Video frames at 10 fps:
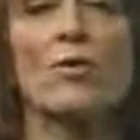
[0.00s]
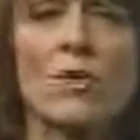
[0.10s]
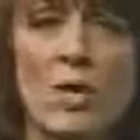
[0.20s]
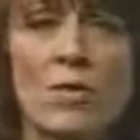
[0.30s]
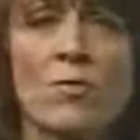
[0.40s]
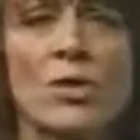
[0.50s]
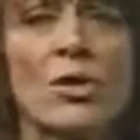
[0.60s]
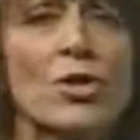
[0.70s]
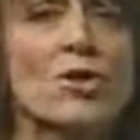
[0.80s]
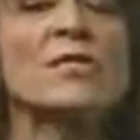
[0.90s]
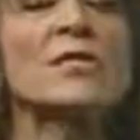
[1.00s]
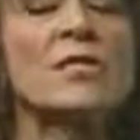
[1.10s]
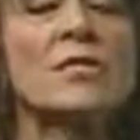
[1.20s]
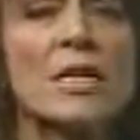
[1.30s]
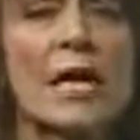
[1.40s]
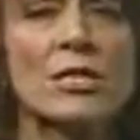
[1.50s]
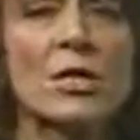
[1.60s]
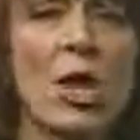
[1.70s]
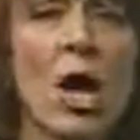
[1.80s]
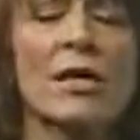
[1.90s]
ridden when the nerves have sustained a
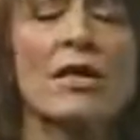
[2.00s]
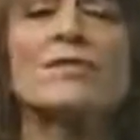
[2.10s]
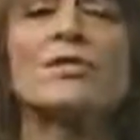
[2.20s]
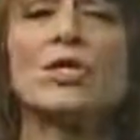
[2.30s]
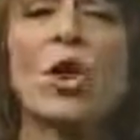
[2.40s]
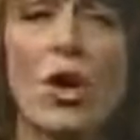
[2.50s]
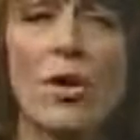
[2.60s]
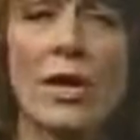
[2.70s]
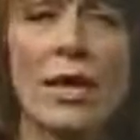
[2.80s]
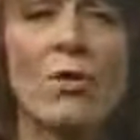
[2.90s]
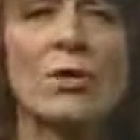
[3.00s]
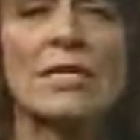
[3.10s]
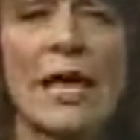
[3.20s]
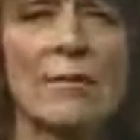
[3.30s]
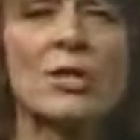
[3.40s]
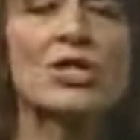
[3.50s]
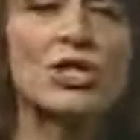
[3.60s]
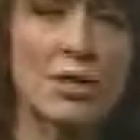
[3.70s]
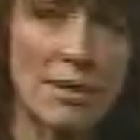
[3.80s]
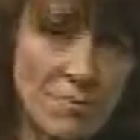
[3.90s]
lot of scarring or damage
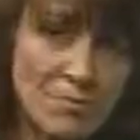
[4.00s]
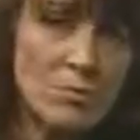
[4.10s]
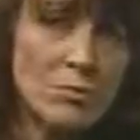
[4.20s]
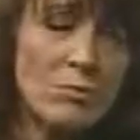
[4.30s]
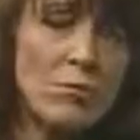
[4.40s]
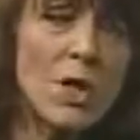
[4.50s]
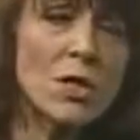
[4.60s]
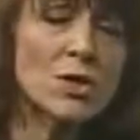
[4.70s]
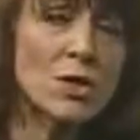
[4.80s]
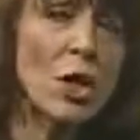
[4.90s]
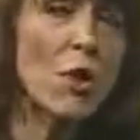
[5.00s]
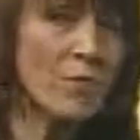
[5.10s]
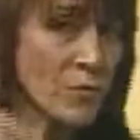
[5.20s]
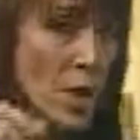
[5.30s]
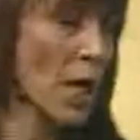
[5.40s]
to them. So